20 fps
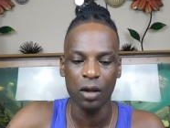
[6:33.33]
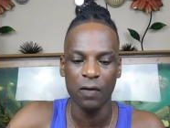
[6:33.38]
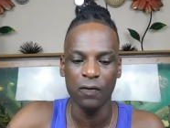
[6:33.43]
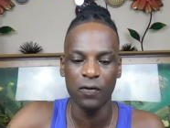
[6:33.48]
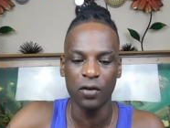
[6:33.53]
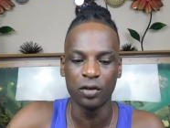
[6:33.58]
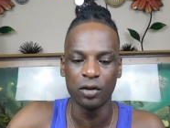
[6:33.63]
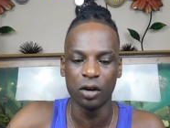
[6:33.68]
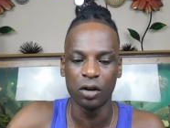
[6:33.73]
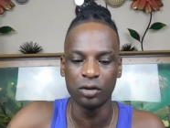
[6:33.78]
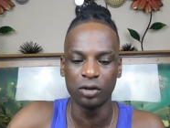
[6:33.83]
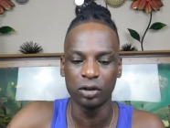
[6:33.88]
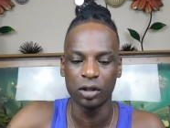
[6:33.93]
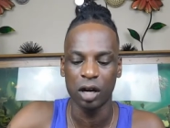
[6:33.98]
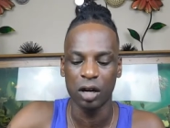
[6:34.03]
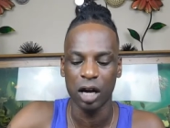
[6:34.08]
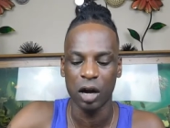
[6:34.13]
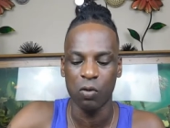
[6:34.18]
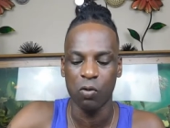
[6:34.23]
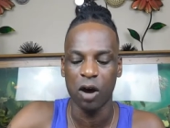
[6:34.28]
for those of
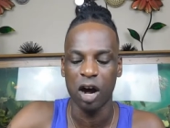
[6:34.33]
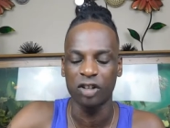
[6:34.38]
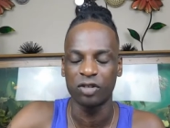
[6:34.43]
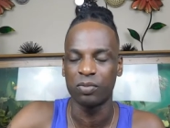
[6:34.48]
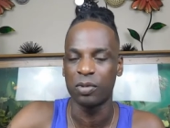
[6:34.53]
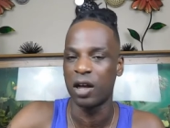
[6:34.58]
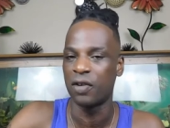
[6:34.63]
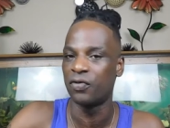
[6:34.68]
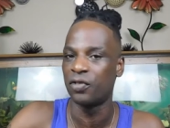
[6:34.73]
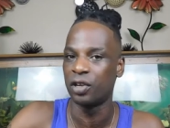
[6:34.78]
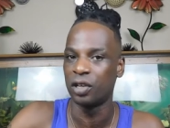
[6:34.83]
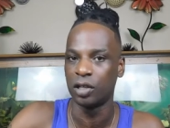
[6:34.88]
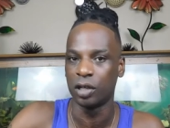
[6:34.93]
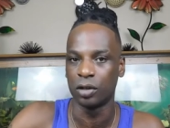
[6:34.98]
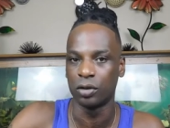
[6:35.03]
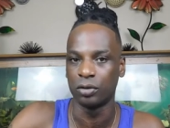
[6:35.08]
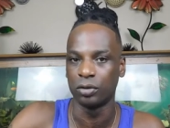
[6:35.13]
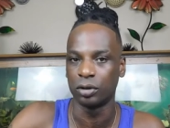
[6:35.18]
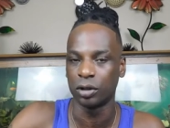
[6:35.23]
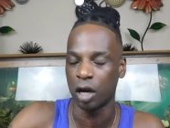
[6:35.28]
y'all that watch my
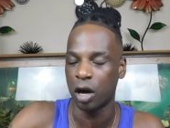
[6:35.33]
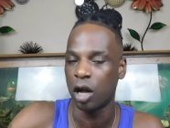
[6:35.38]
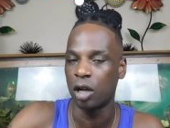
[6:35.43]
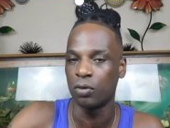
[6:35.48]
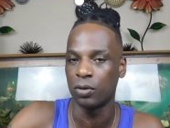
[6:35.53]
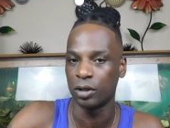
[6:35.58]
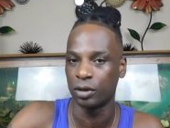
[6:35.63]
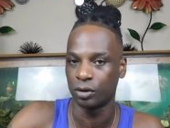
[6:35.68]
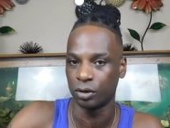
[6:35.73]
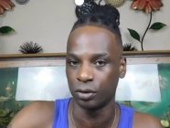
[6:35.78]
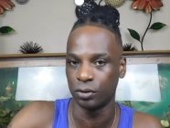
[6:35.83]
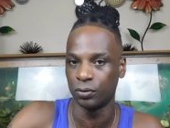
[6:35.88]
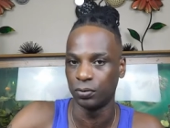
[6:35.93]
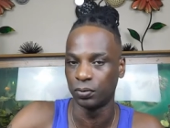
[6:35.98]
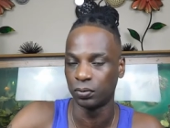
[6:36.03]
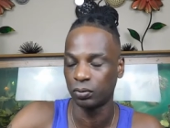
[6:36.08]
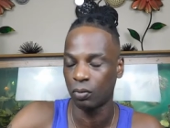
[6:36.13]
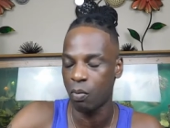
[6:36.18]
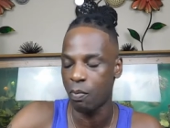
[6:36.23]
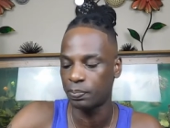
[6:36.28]
videos all the way
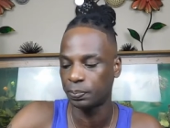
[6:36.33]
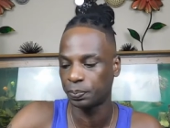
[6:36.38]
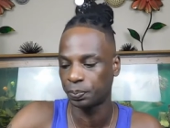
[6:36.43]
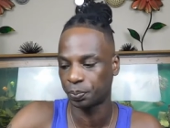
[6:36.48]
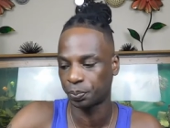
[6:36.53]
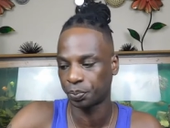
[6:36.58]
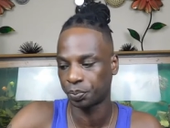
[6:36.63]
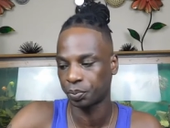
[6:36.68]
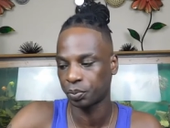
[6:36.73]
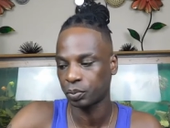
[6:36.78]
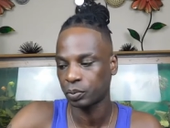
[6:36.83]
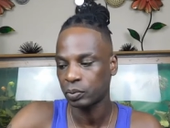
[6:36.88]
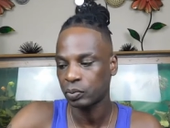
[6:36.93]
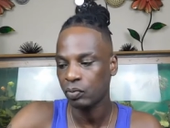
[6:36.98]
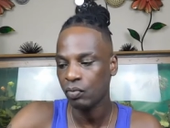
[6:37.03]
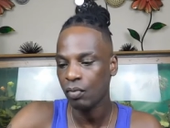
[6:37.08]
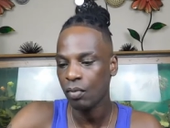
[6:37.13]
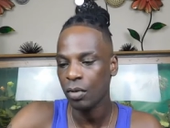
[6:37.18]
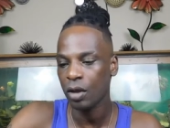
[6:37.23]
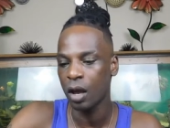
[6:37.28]

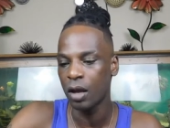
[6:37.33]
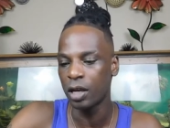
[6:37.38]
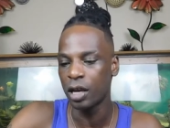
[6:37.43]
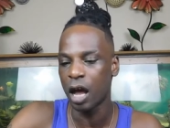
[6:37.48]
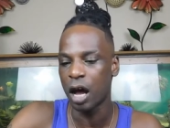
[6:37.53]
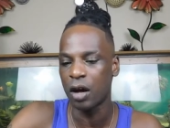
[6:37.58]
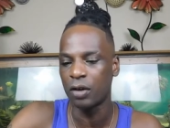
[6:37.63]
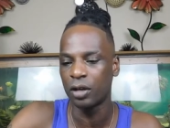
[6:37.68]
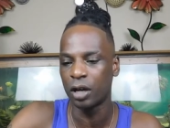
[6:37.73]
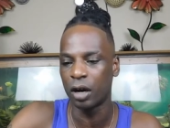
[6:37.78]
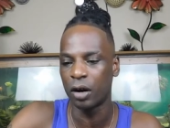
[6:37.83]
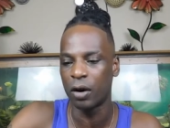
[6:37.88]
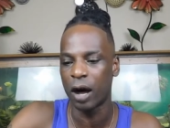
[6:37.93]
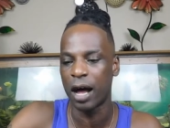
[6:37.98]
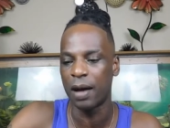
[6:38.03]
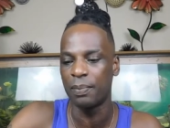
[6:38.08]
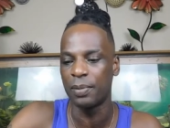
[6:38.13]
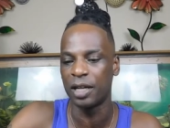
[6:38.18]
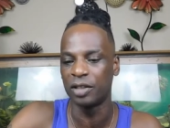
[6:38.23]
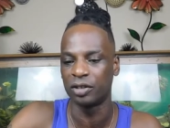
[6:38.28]
through, y'all know
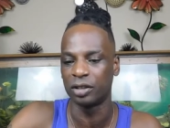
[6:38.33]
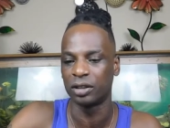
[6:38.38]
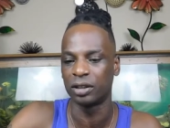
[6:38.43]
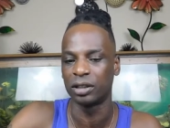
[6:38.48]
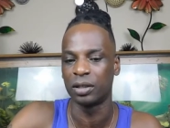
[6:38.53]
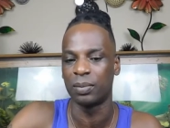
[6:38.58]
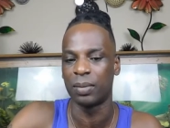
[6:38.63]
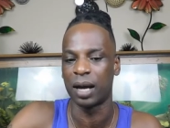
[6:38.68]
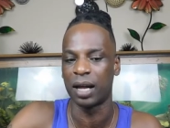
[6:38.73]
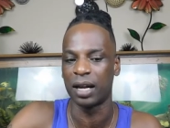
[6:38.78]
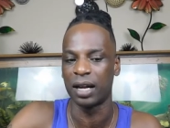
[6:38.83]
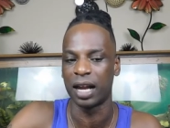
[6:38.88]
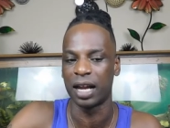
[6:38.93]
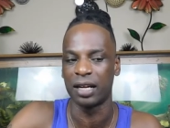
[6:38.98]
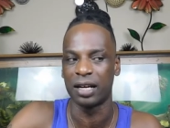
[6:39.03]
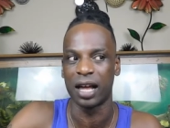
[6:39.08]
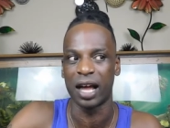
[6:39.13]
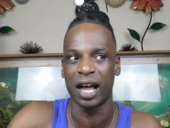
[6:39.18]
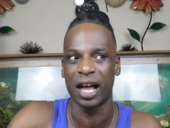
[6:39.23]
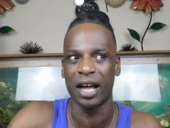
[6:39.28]
I mentioned somebody
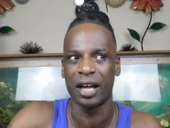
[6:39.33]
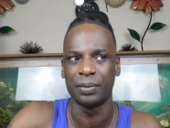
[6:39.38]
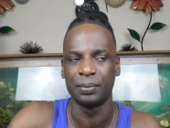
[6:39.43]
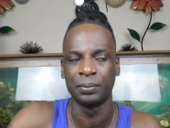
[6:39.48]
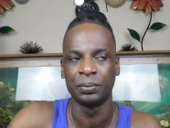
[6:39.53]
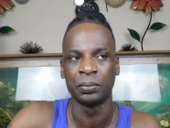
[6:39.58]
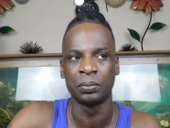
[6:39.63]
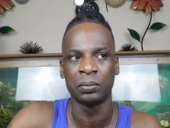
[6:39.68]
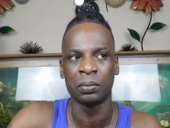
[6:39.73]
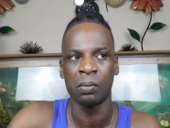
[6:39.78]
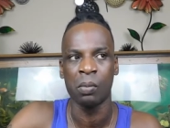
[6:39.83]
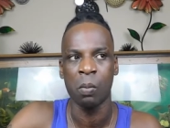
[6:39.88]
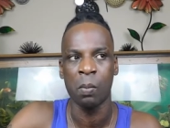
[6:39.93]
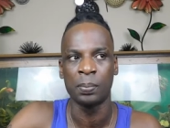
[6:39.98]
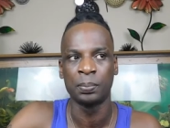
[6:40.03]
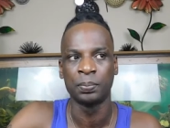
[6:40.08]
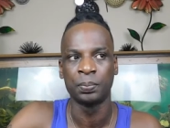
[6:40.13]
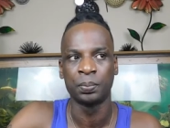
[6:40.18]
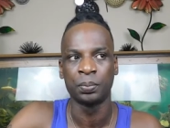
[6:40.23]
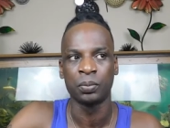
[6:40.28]
that died,
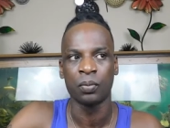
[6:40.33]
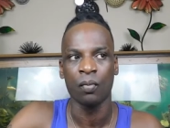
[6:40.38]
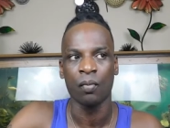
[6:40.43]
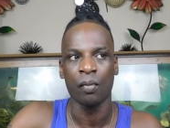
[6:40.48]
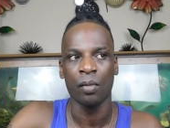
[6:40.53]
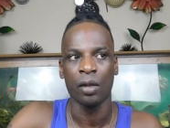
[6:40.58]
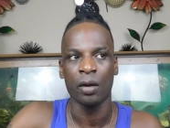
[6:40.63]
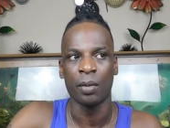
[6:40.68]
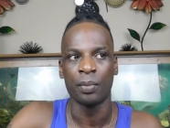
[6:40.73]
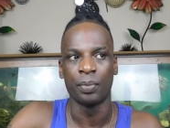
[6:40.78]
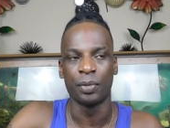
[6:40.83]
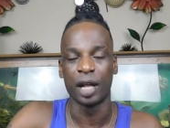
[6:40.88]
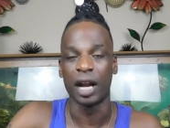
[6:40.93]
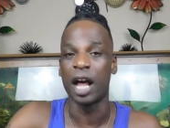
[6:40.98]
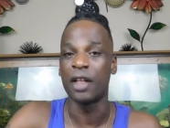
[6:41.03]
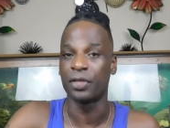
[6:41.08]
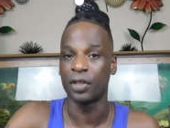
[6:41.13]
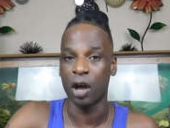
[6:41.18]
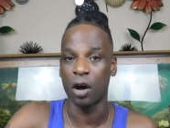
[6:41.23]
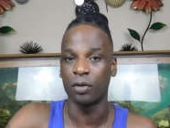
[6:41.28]
that
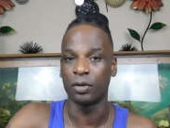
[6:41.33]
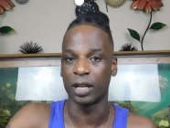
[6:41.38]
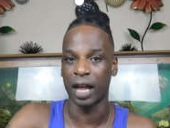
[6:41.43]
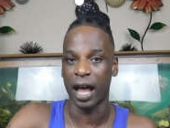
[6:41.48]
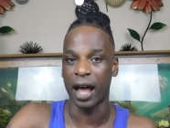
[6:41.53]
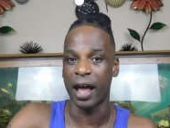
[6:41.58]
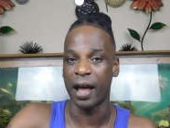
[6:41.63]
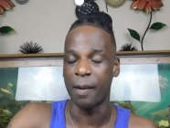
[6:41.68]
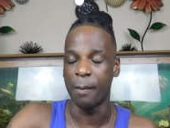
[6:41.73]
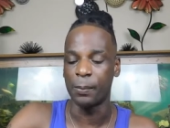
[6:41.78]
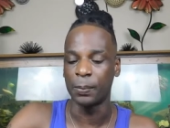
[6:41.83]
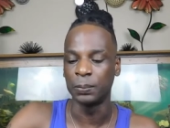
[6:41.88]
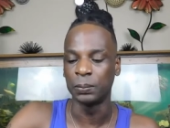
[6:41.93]
I thought died,